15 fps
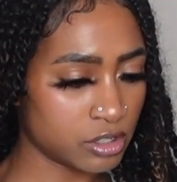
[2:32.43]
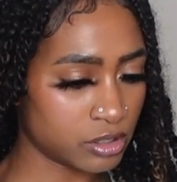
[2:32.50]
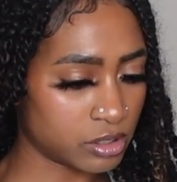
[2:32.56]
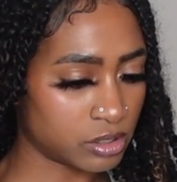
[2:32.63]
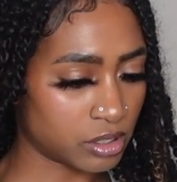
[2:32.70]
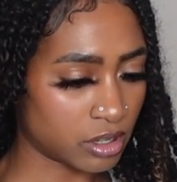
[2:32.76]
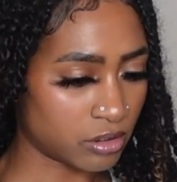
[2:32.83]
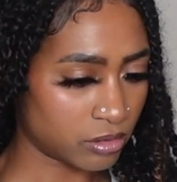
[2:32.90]

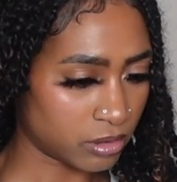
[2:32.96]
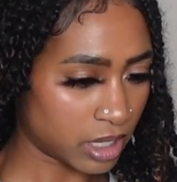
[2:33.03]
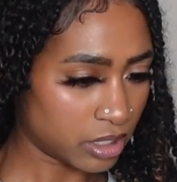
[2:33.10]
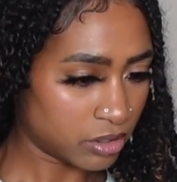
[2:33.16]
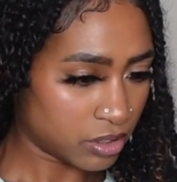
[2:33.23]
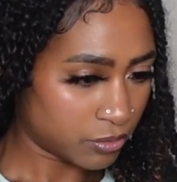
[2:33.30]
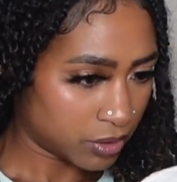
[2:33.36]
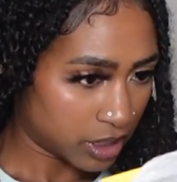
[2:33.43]
So I
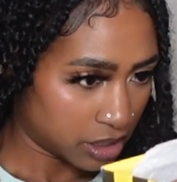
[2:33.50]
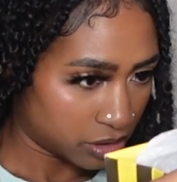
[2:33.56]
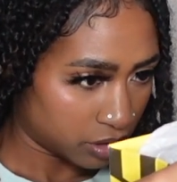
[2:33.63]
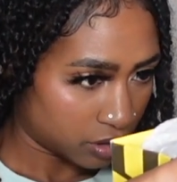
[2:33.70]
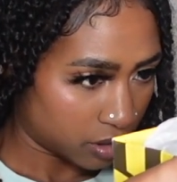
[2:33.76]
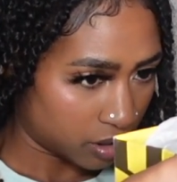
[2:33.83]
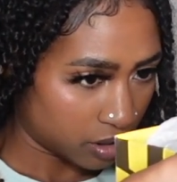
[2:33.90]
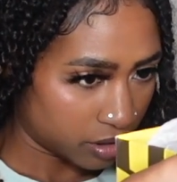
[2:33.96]
don't know what these are
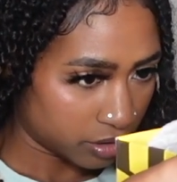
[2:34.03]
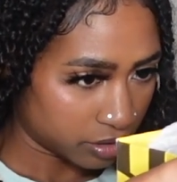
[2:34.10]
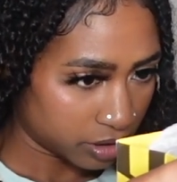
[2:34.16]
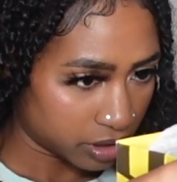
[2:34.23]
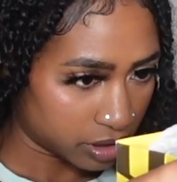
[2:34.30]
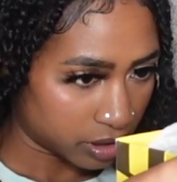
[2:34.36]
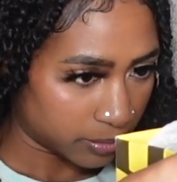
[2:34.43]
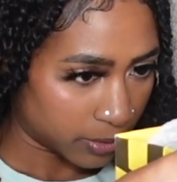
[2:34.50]
called
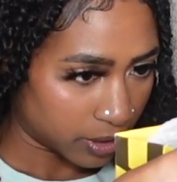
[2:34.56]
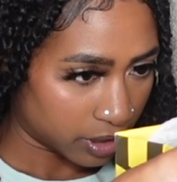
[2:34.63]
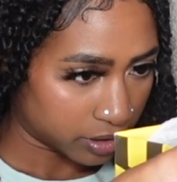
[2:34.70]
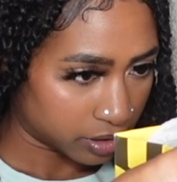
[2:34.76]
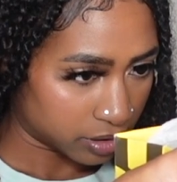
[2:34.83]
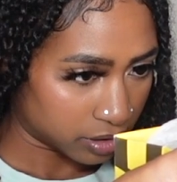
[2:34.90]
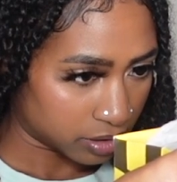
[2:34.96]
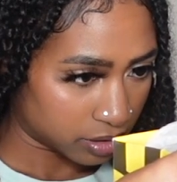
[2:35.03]
because the
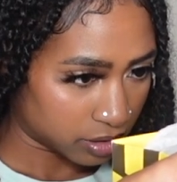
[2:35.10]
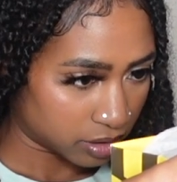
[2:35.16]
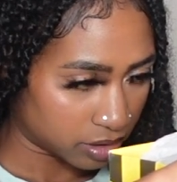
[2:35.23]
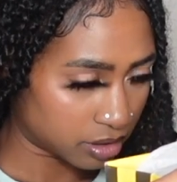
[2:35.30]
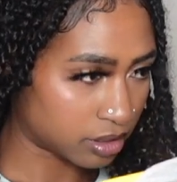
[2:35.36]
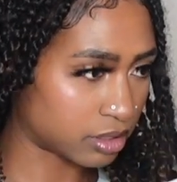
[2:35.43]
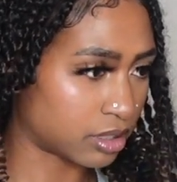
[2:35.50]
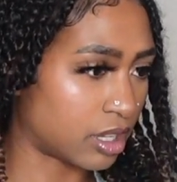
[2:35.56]
box is
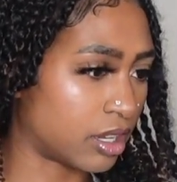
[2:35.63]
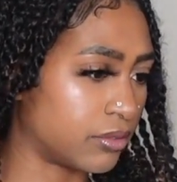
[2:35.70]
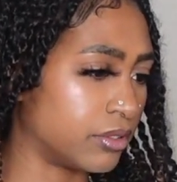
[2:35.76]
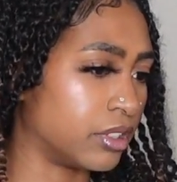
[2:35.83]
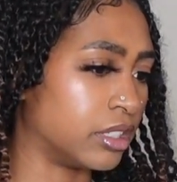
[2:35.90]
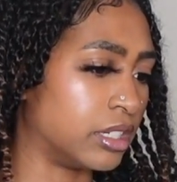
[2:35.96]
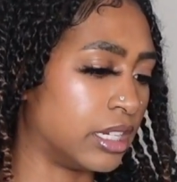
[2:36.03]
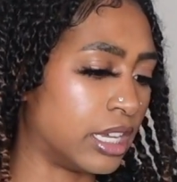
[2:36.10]

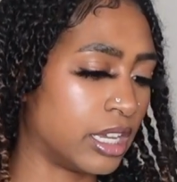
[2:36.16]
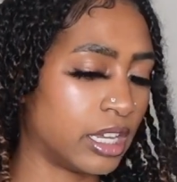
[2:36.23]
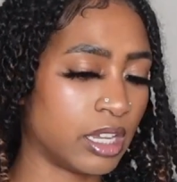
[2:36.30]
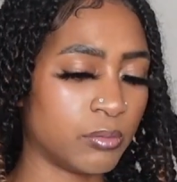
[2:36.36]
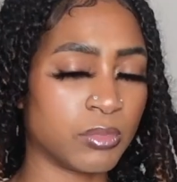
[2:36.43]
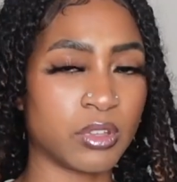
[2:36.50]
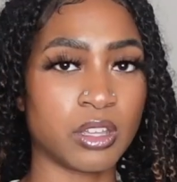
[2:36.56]
covering the name.